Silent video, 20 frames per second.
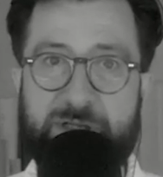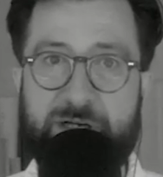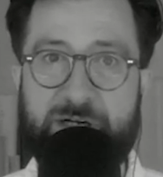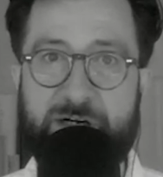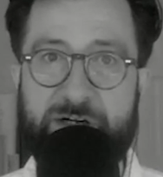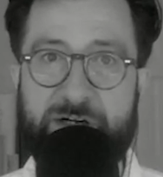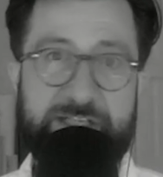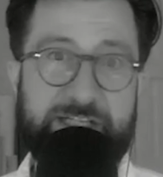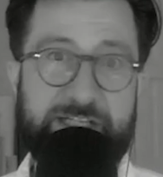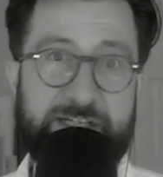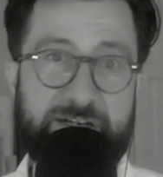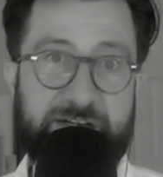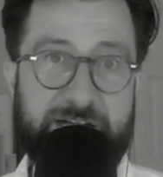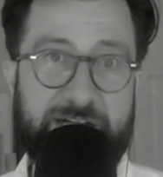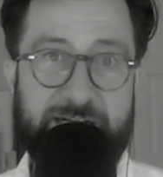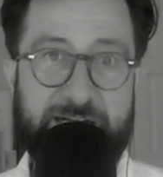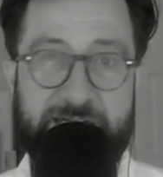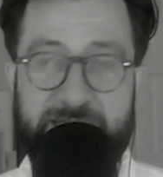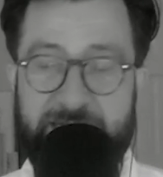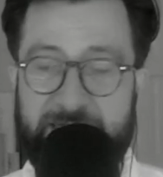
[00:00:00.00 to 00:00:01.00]
on the
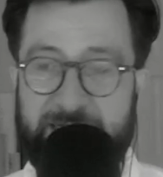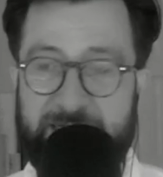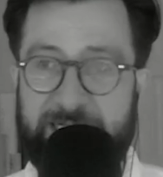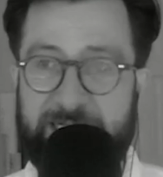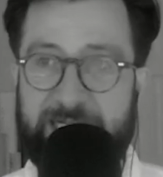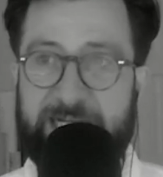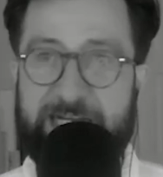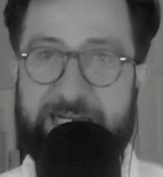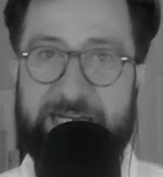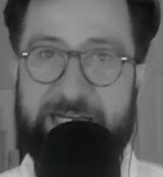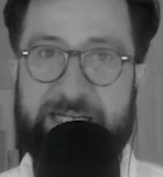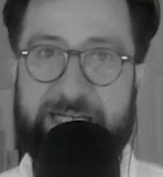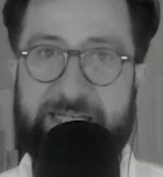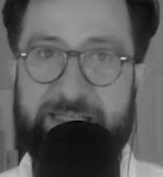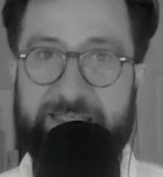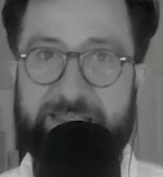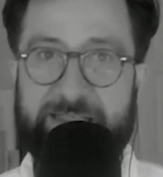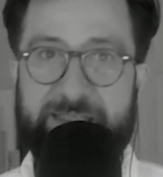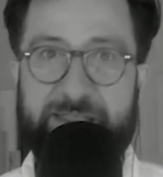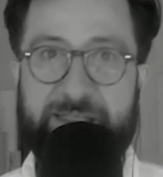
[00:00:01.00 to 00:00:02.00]
internet.
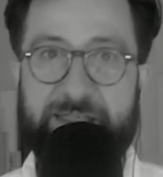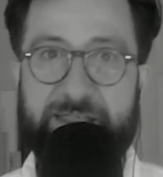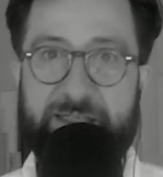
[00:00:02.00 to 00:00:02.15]
And